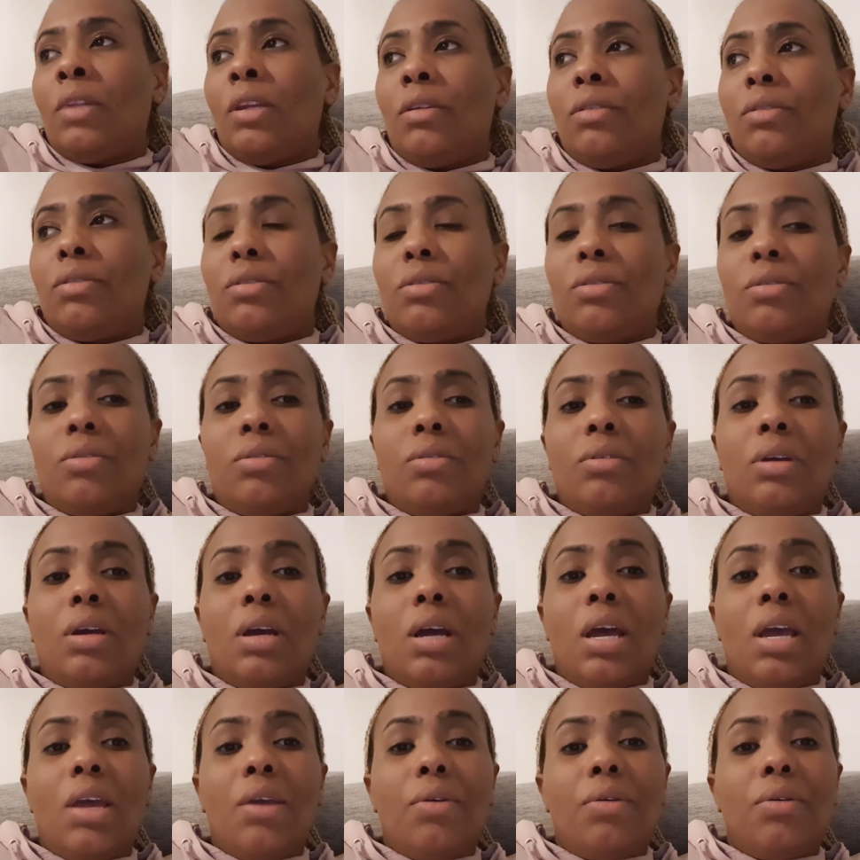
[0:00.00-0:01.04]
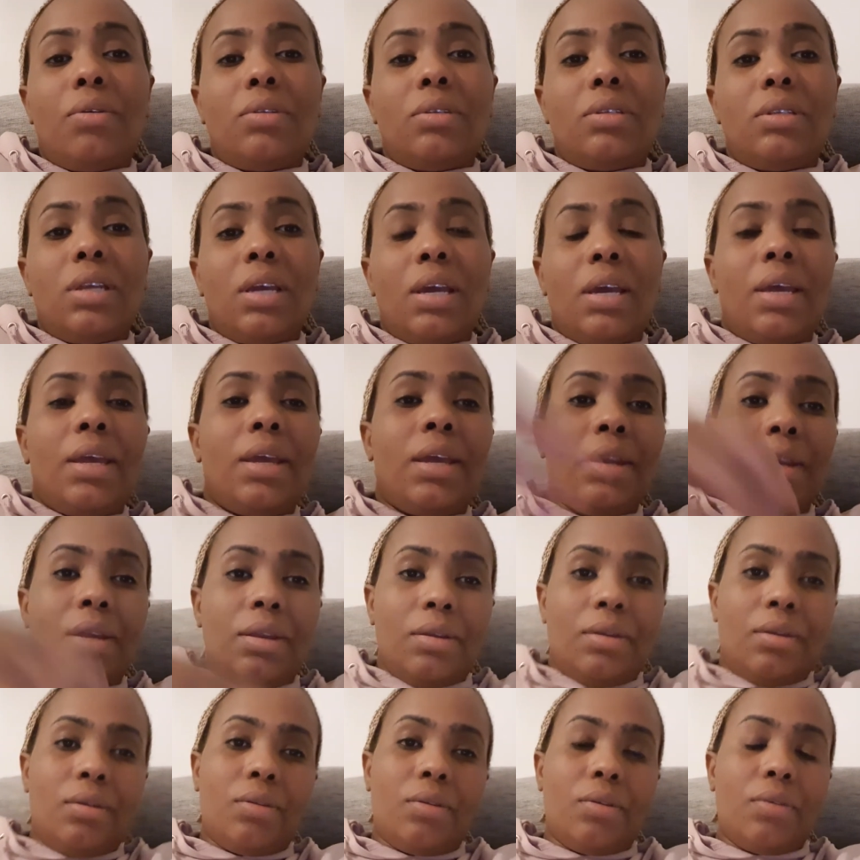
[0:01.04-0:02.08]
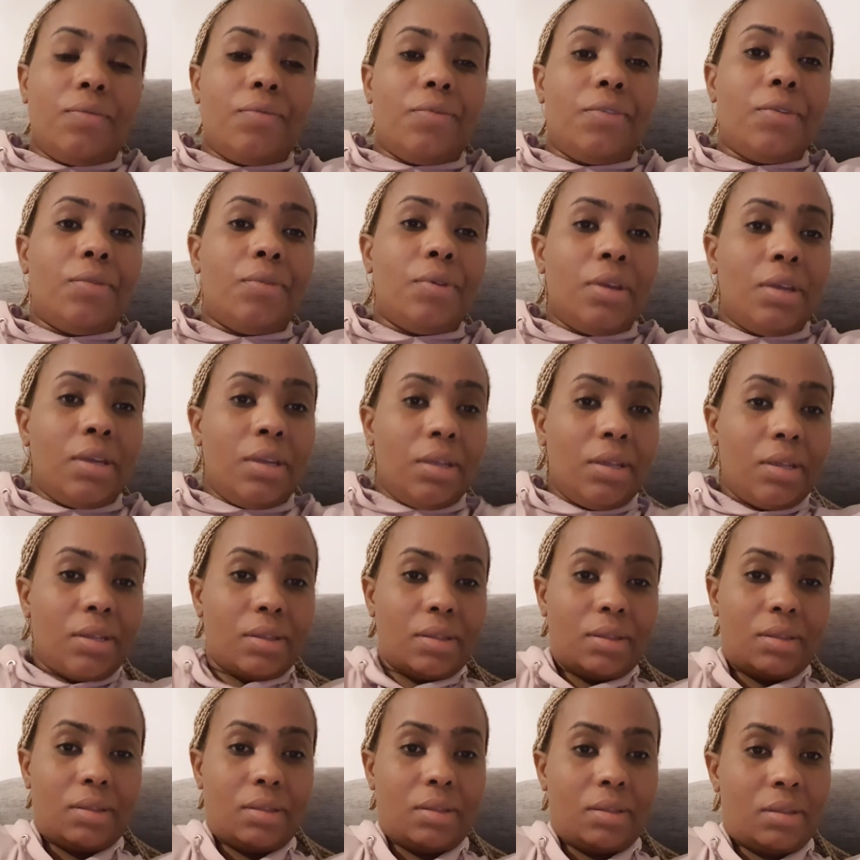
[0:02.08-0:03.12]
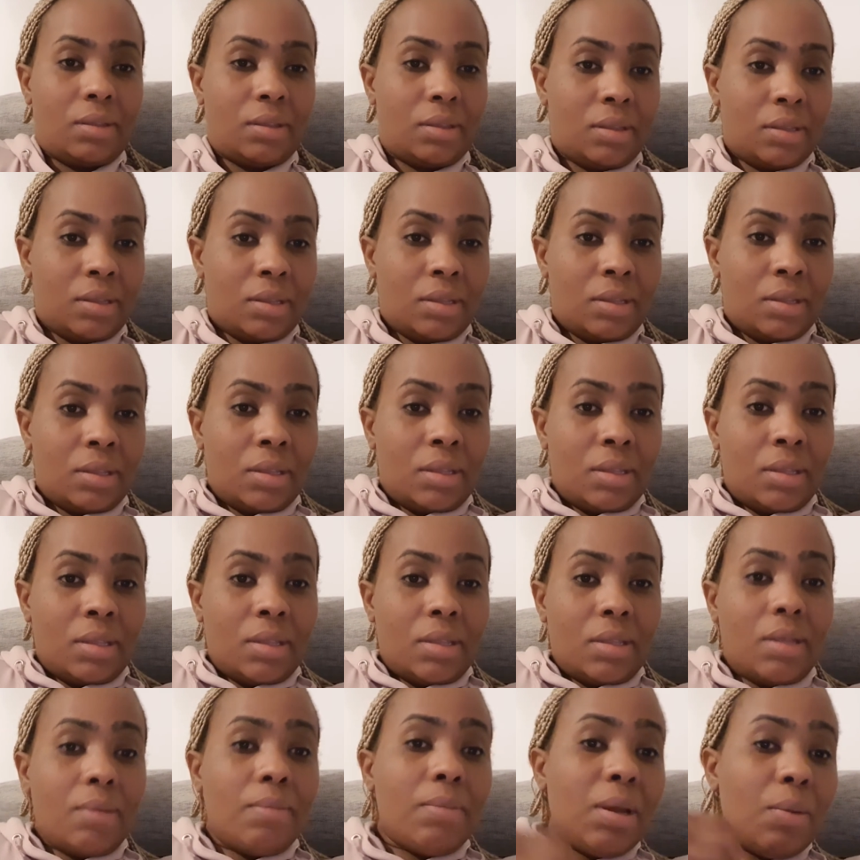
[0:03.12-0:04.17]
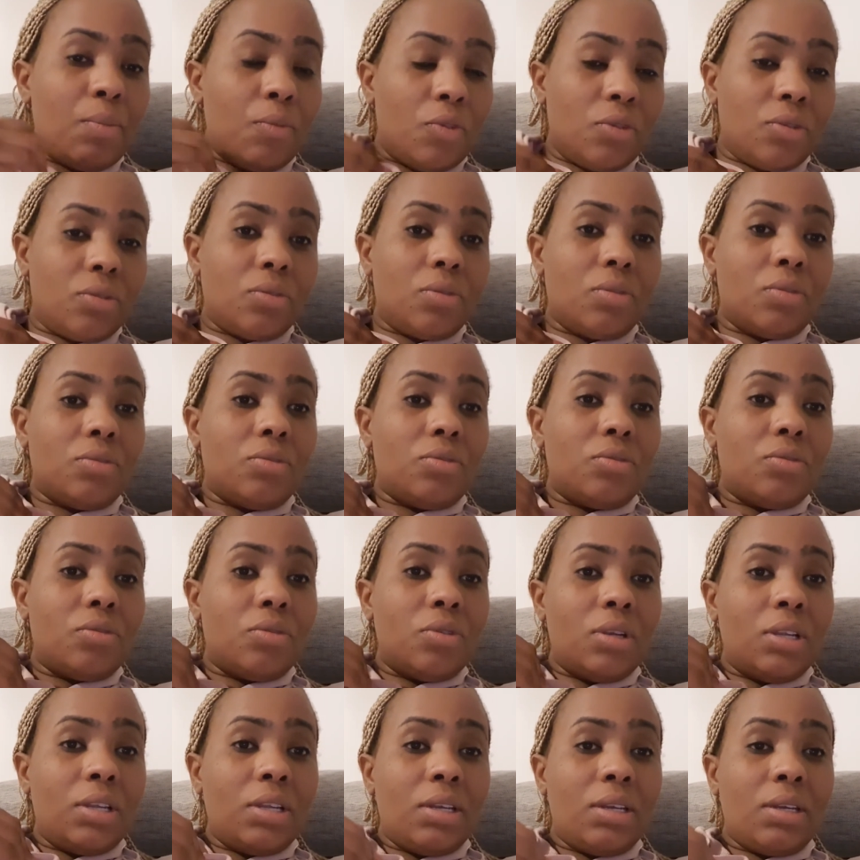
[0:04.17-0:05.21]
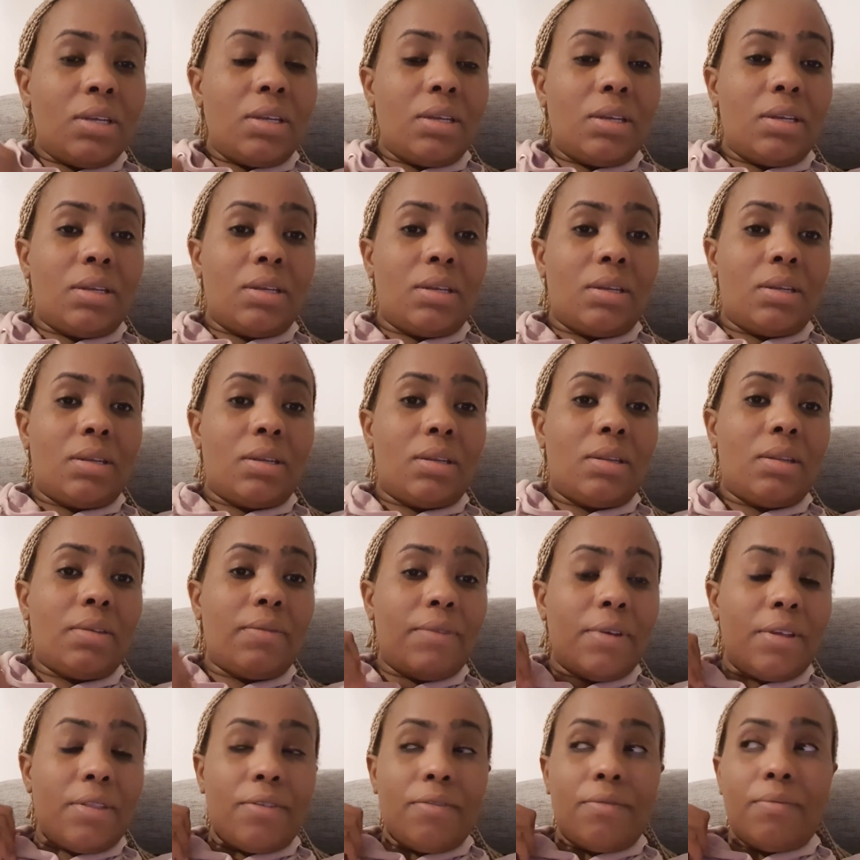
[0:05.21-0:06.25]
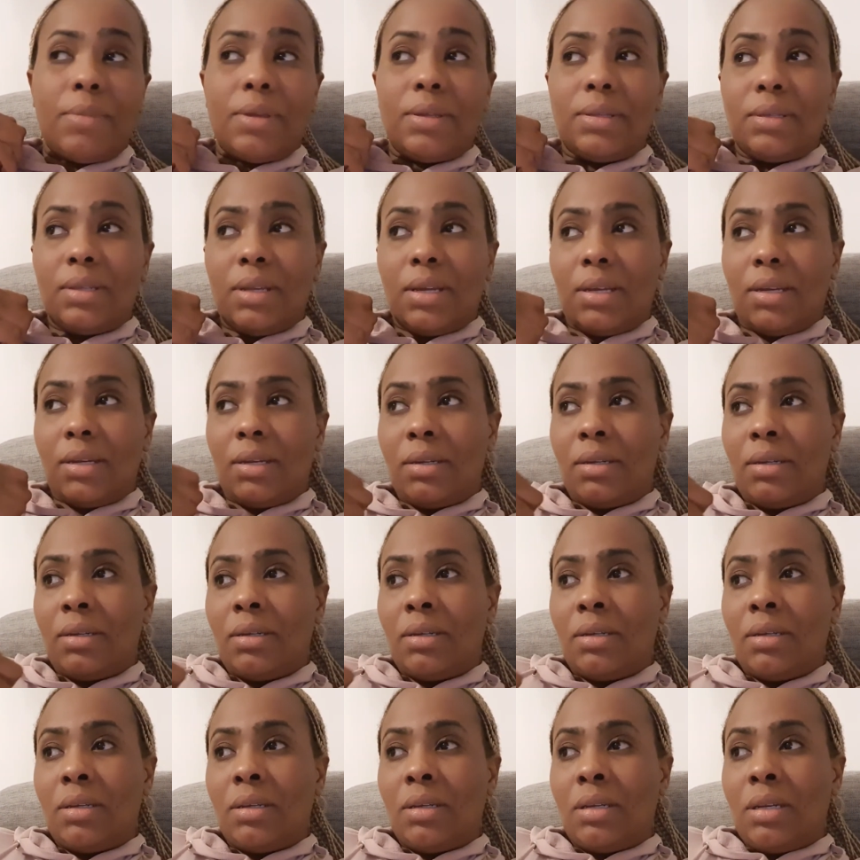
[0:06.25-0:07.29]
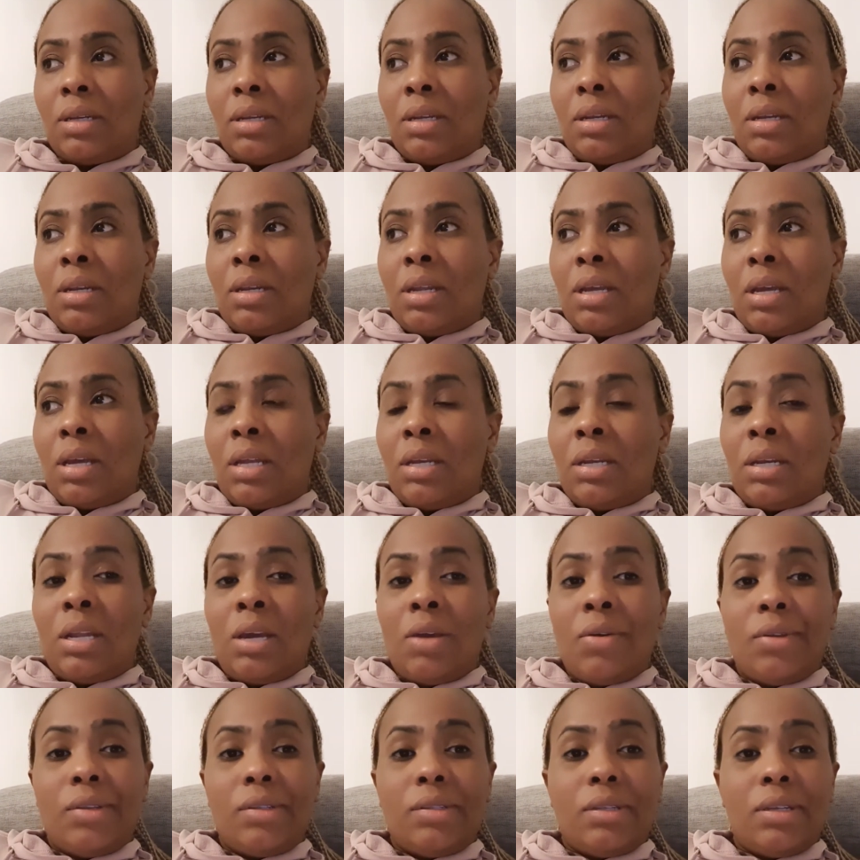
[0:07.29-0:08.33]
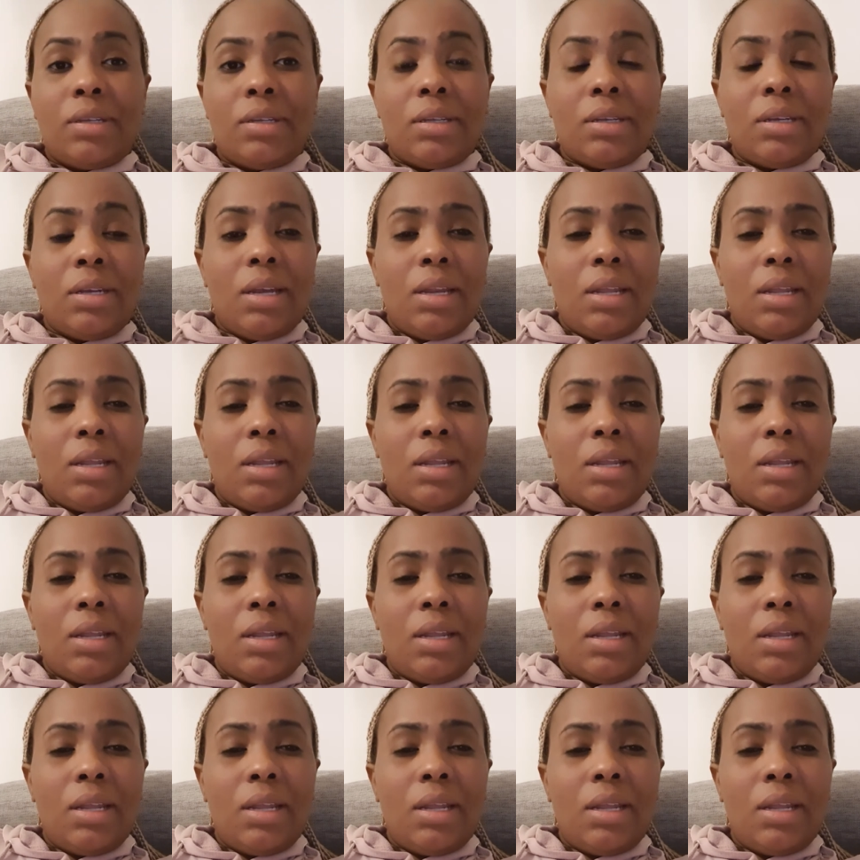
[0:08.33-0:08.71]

So I got tired of the way the mom was controlling the father of my son, and now I started